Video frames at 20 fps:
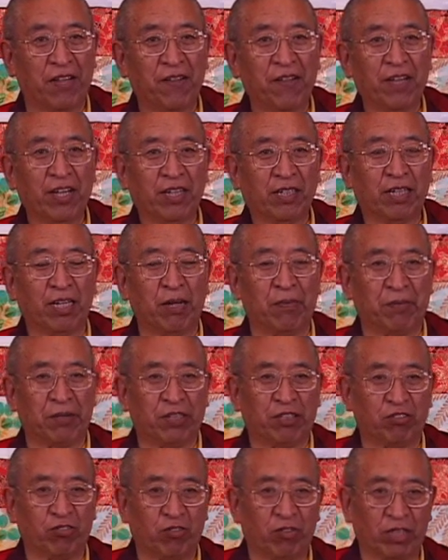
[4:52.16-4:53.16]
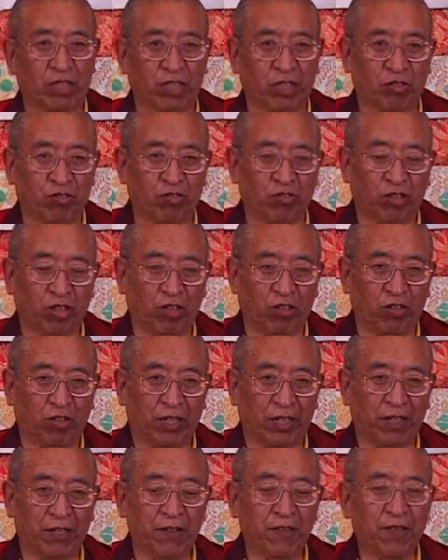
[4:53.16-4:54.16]
In the practice of the lesser
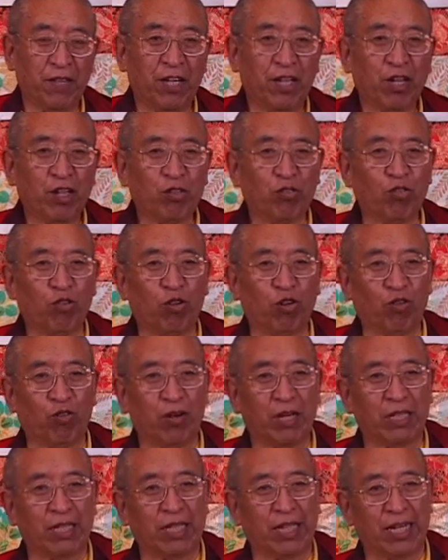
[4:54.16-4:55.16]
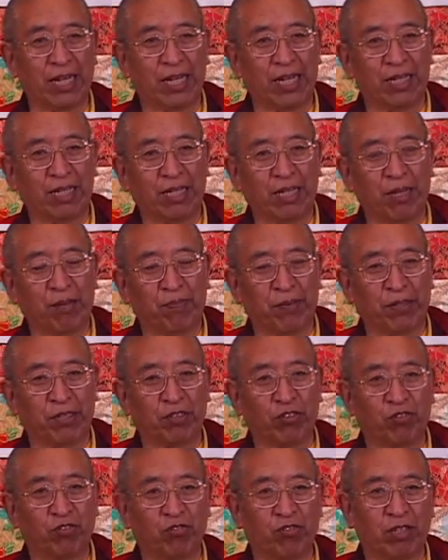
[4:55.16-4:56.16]
vehicle, one's
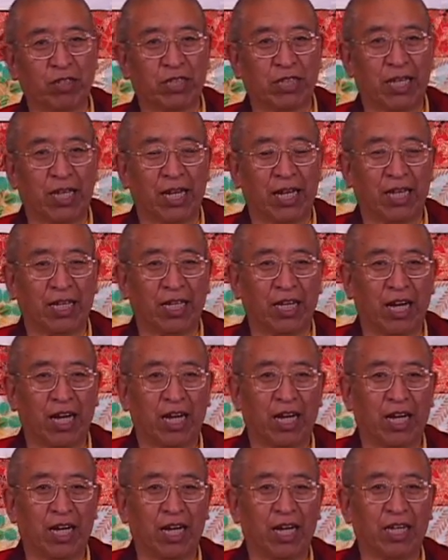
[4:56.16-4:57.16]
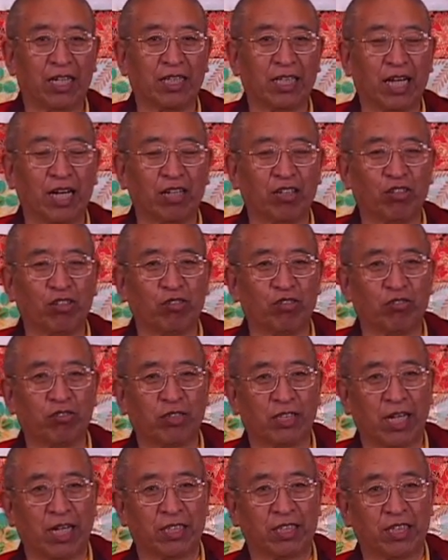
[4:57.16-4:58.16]
practice is devoted to one's own
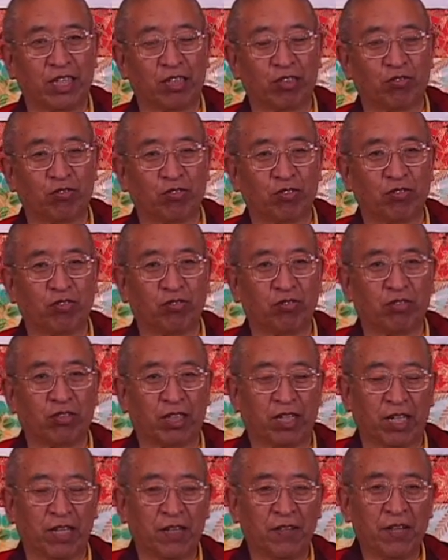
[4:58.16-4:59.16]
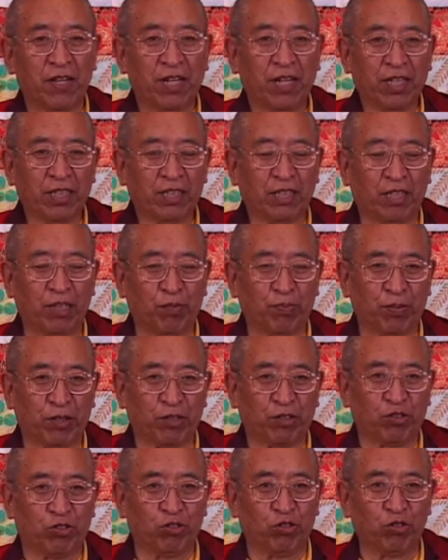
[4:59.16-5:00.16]
achievement of liberation from
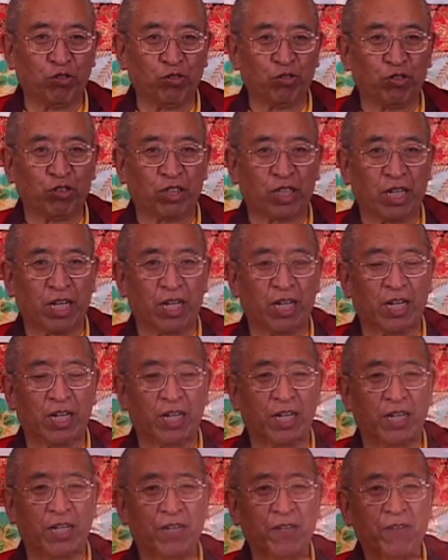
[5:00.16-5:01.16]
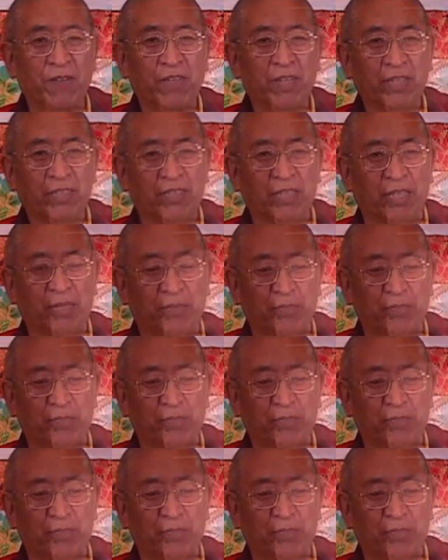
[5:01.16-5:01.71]
samsara, including all the